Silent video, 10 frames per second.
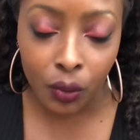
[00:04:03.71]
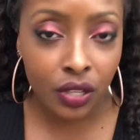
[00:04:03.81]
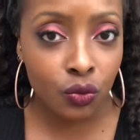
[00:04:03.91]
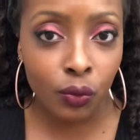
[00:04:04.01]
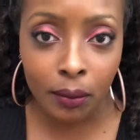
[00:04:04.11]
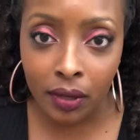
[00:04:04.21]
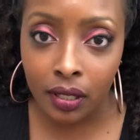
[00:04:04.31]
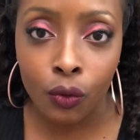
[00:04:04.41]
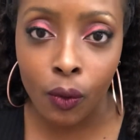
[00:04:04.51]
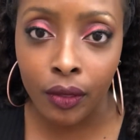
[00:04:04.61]
We as
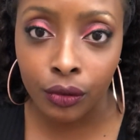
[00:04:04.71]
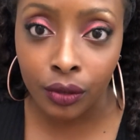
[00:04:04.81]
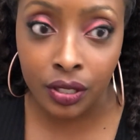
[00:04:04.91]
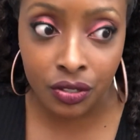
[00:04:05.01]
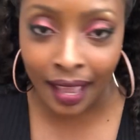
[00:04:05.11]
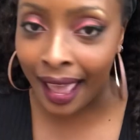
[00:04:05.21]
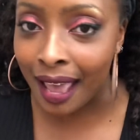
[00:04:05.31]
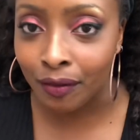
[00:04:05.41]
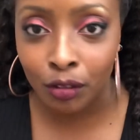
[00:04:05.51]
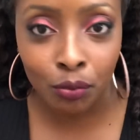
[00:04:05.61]
women, whether it's
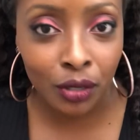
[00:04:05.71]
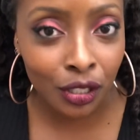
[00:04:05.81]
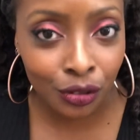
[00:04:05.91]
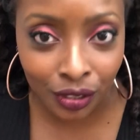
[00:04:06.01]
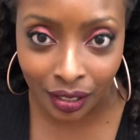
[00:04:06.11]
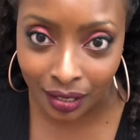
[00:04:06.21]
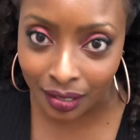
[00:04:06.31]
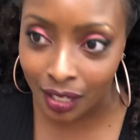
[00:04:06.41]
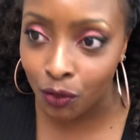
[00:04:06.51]
having periods,